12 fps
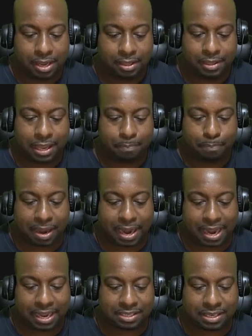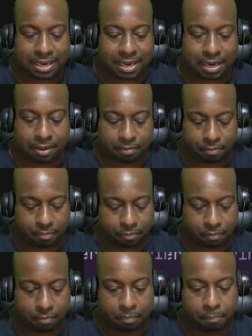then pass in
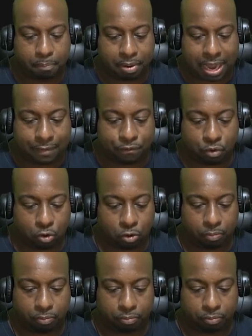platform.